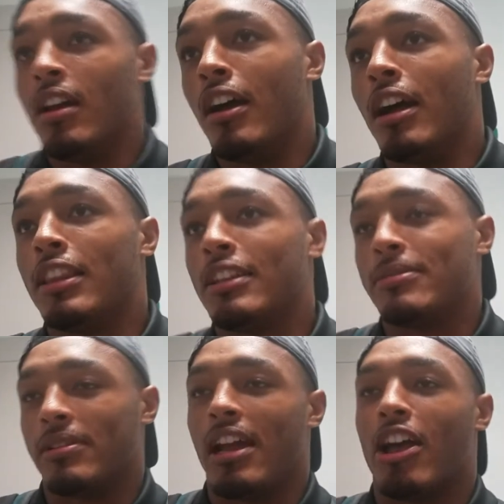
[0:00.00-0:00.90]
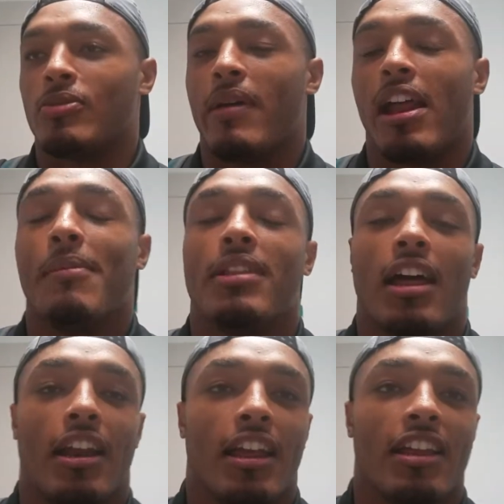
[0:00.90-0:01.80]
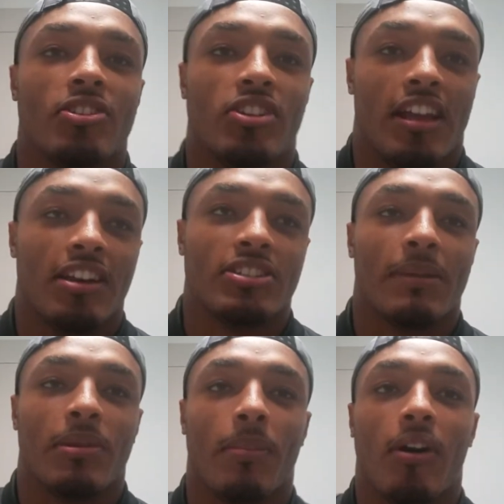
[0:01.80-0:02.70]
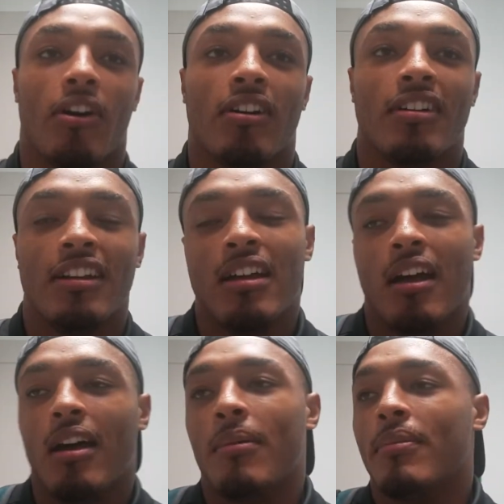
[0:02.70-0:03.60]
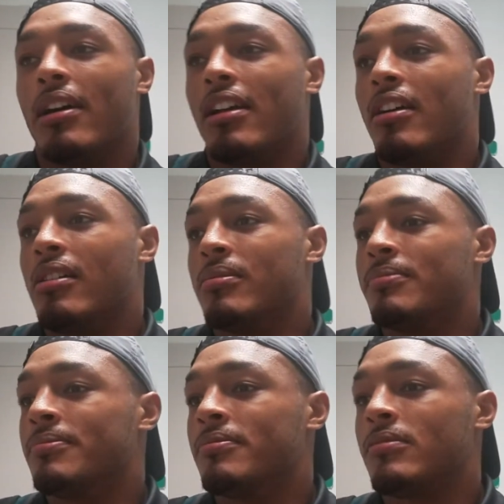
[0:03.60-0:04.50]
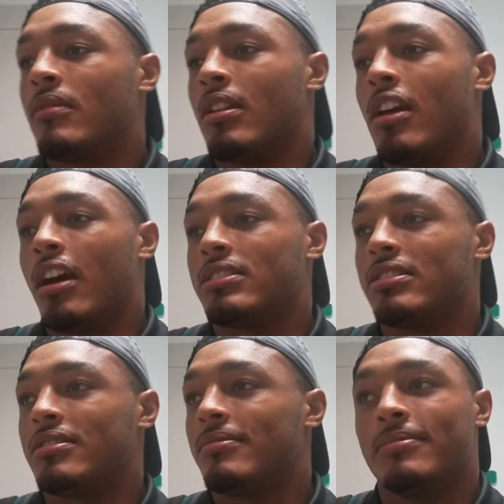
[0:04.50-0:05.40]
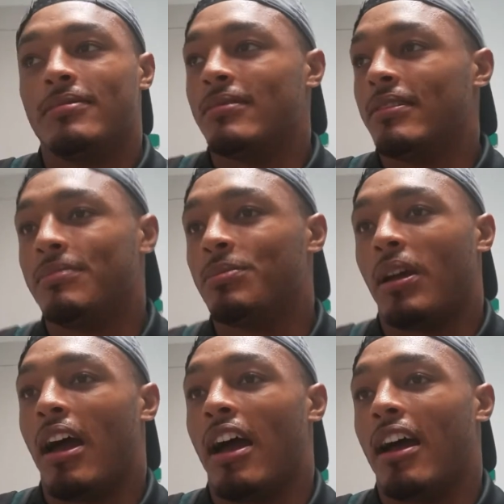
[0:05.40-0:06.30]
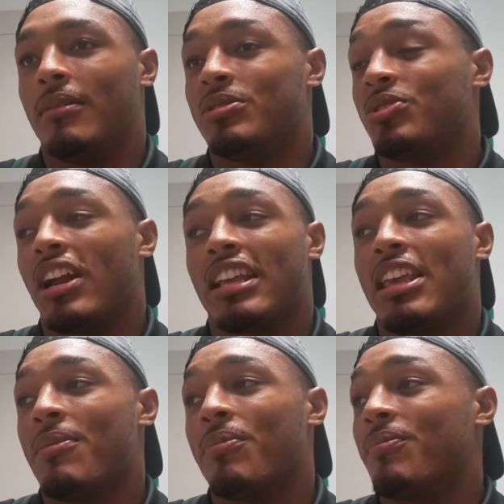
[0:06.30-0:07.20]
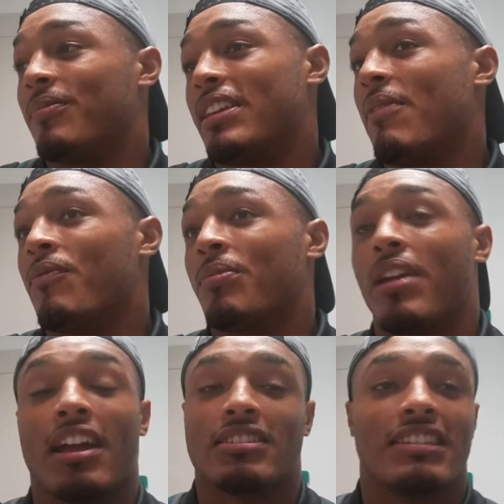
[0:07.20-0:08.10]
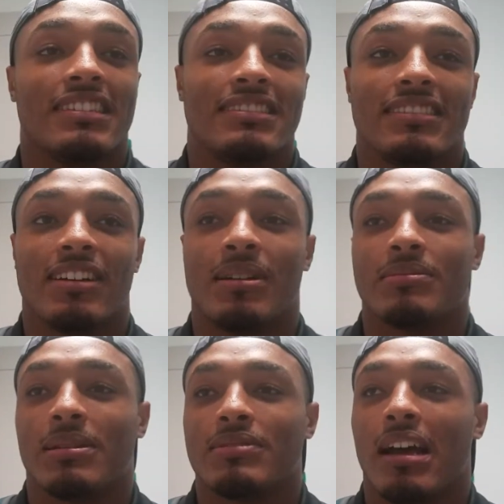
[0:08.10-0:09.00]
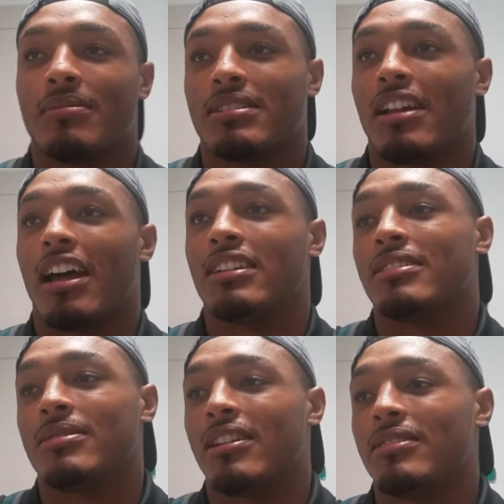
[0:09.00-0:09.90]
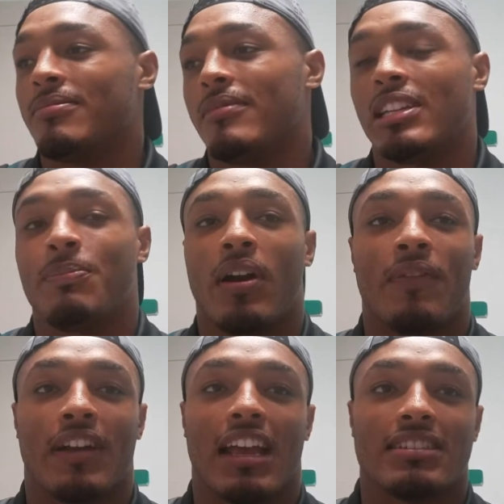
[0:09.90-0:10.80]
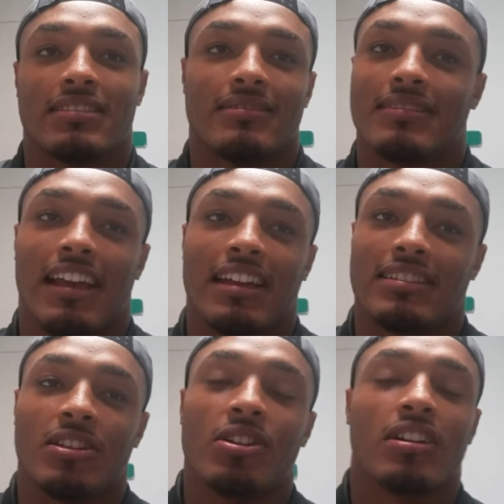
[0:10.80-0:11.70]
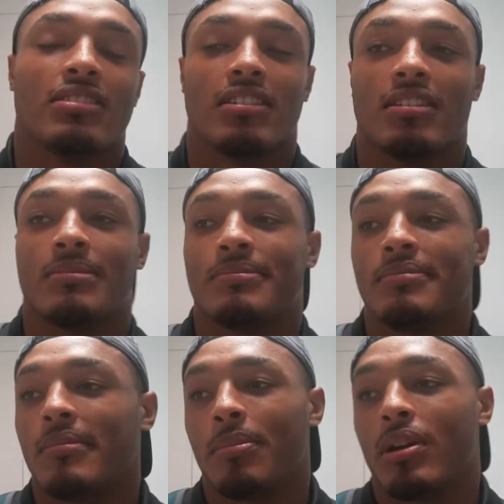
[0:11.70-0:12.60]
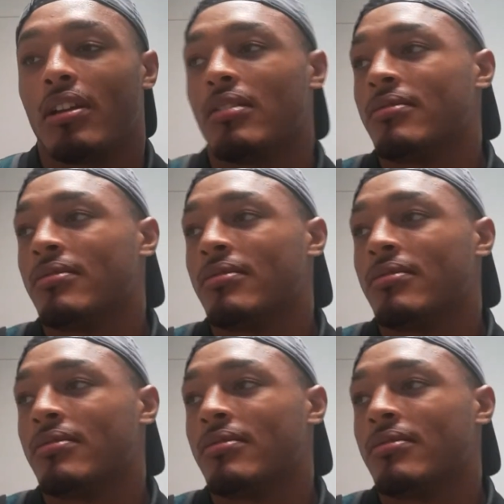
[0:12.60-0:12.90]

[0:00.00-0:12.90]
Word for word: Uh, I think some of the guys were mad at me that they did intercept the ball, but um, no, I just I'm just trying to keep them, keep them from catching it. Yeah. sometimes it's not as I think as perfect as as it looks. Um, that, but,